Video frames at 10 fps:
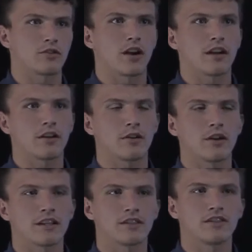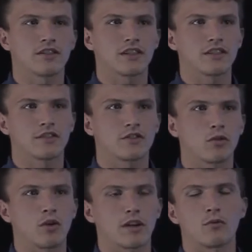Draco in
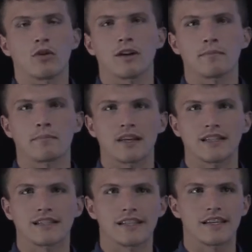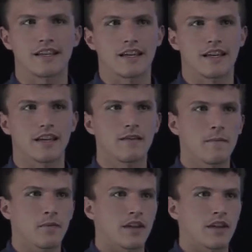621 BCE,